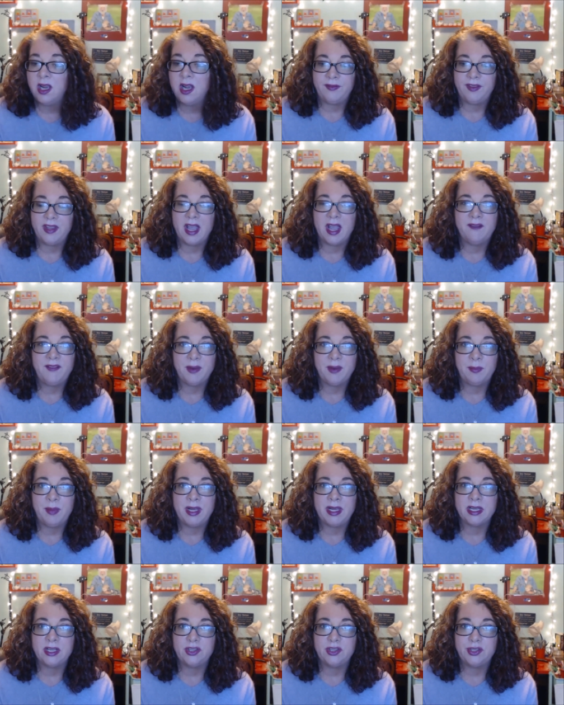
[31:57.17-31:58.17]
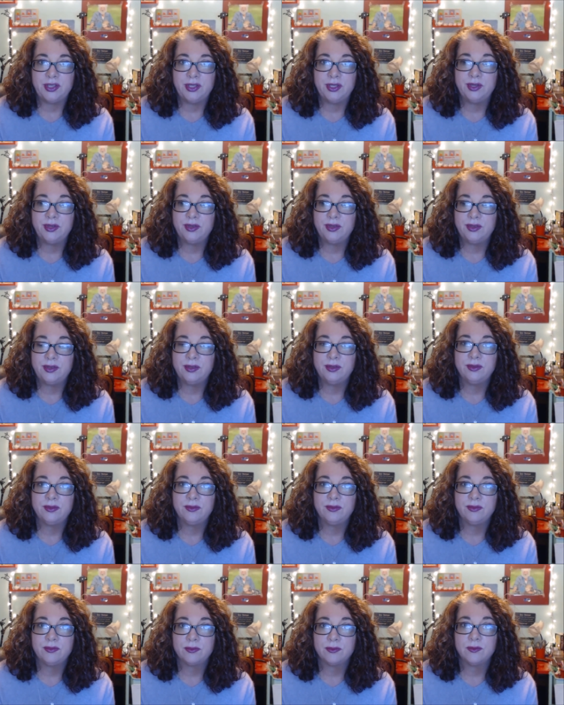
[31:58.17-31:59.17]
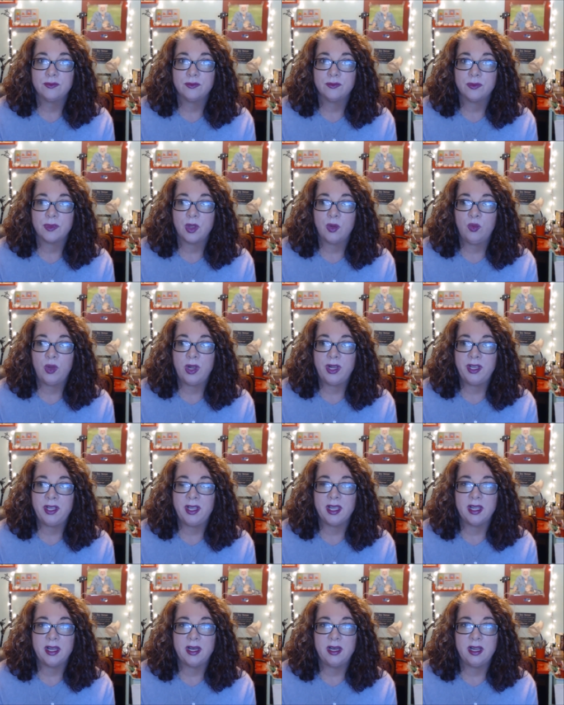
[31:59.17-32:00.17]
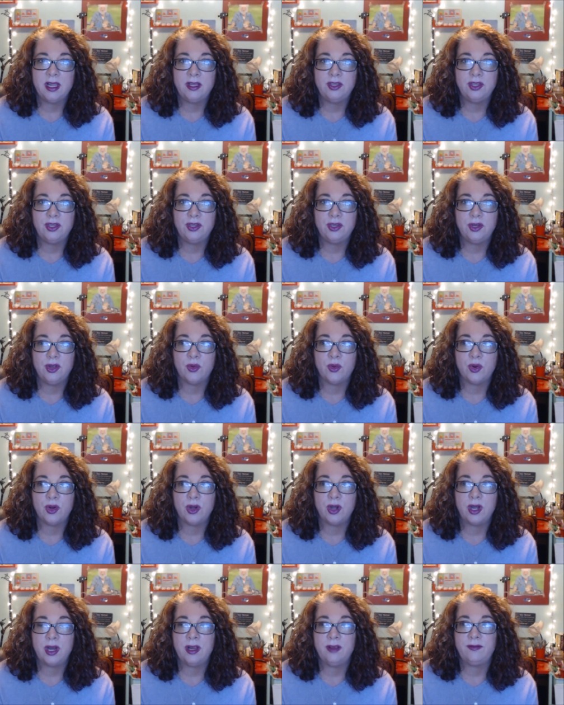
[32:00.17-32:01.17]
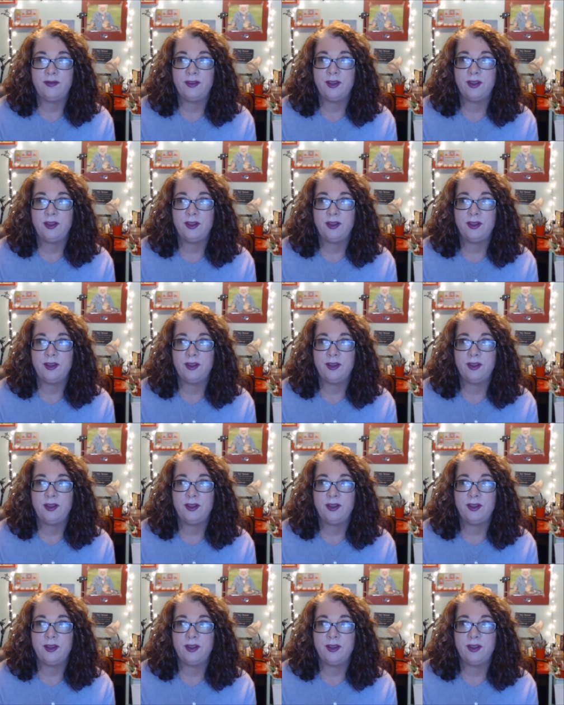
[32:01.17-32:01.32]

if you have to pick and choose what you get and you or